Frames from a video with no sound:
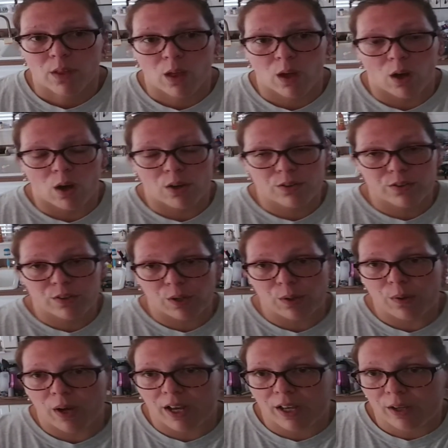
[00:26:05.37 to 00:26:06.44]

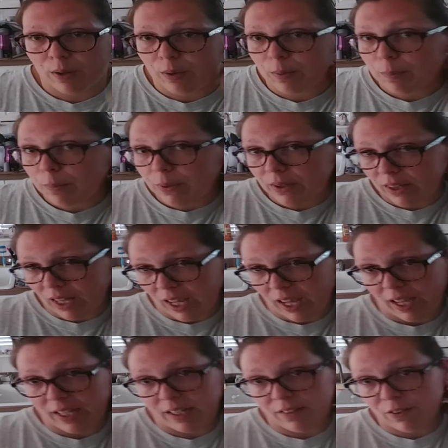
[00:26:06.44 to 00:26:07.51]
Also, I hope
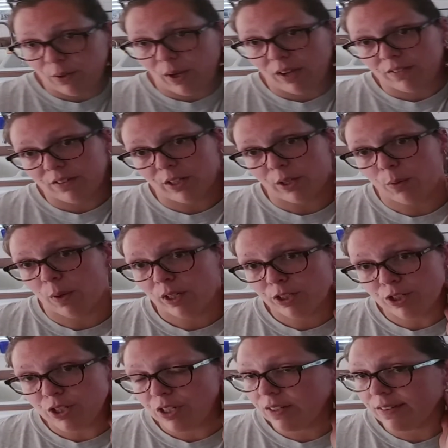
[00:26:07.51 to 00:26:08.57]
that if you have any
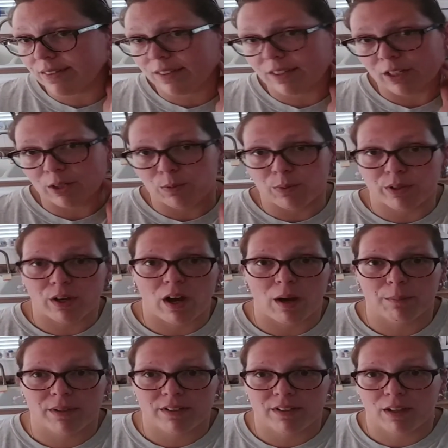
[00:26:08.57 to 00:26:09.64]
questions that you would
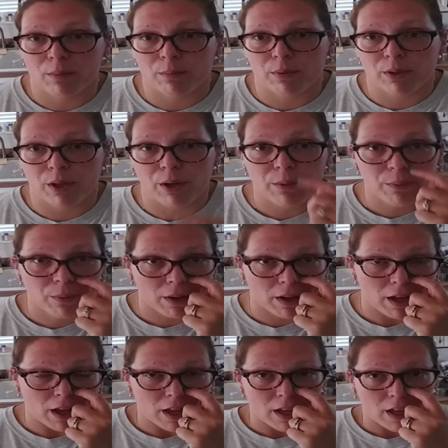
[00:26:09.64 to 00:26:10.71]
comment down below.
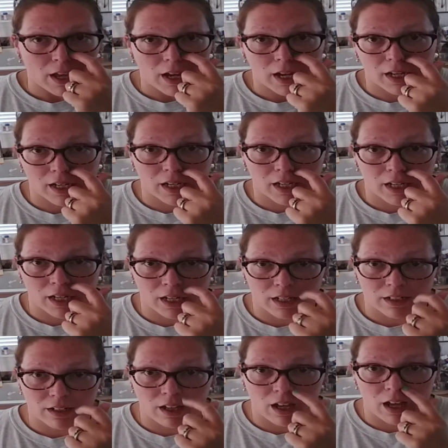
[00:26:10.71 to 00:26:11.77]

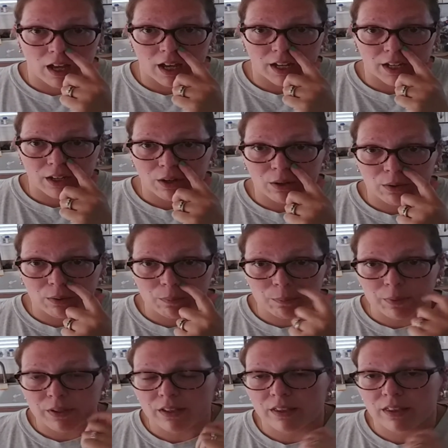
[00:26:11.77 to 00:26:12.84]
And I
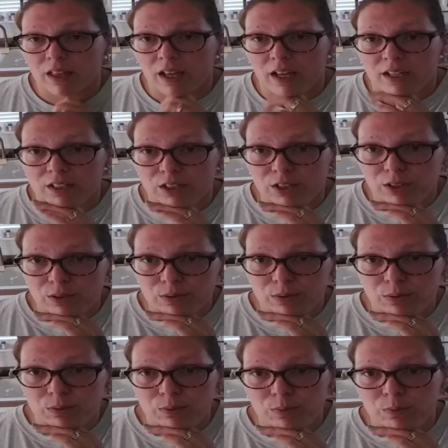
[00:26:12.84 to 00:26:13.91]
hope that
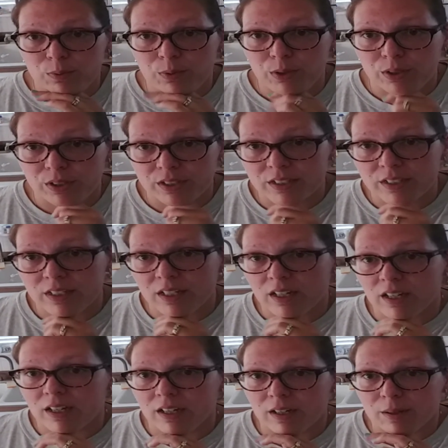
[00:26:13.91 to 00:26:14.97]
you would
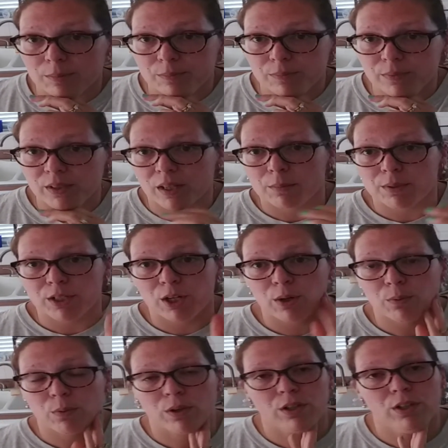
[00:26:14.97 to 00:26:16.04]
let me
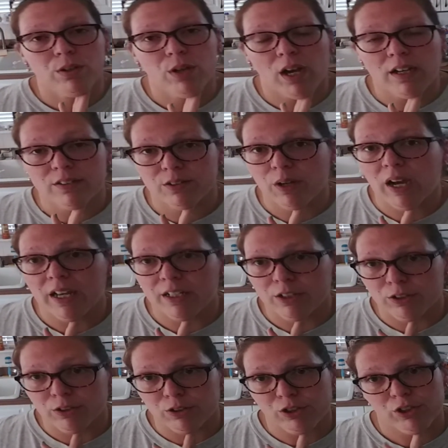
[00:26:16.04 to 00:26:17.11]
know where you guys are at
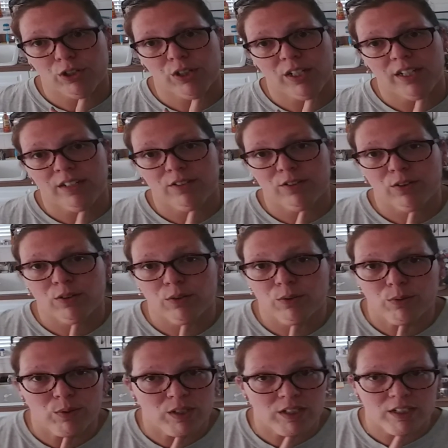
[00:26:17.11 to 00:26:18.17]
in your journey
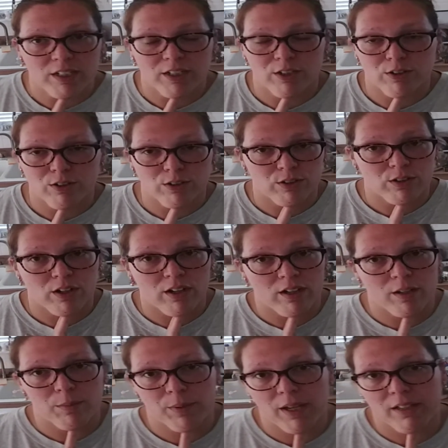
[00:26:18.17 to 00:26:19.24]
to getting your
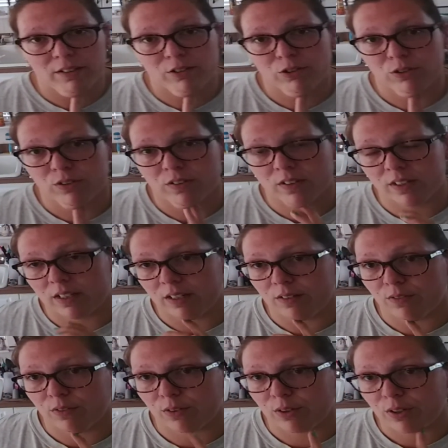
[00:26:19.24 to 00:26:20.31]
gastric
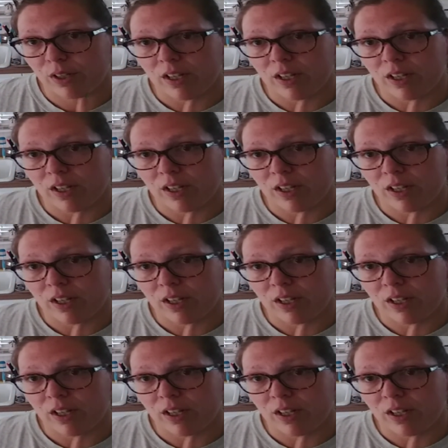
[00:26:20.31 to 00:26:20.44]
sleeve or